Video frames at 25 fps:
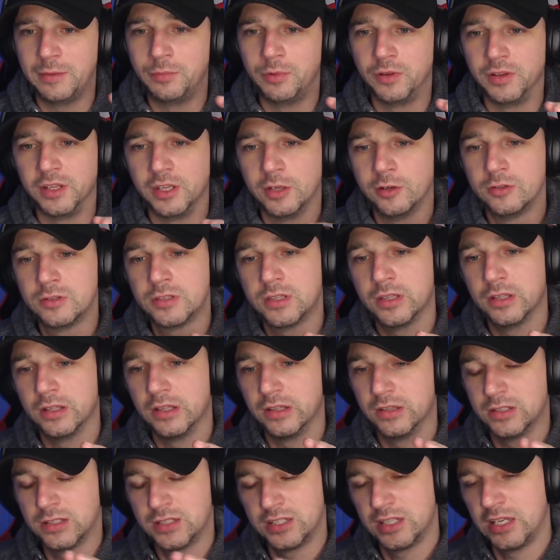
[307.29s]
but they use
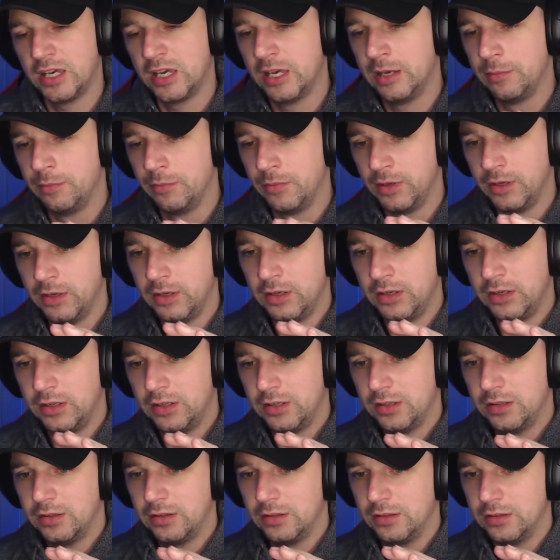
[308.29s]
the
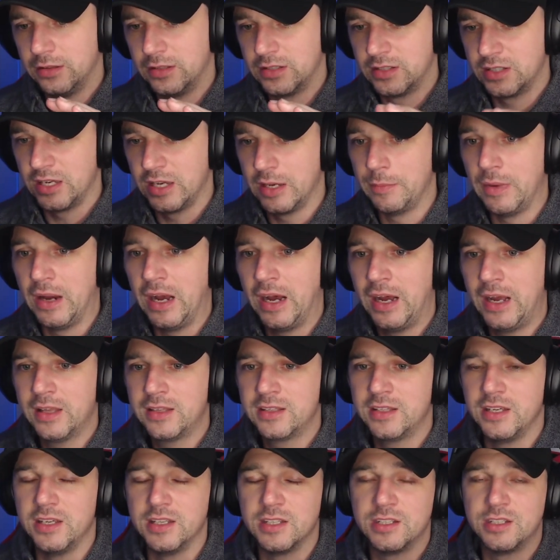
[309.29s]
same
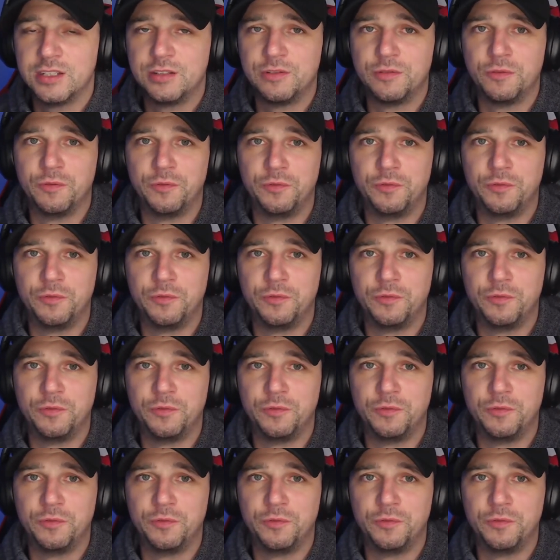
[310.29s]
artist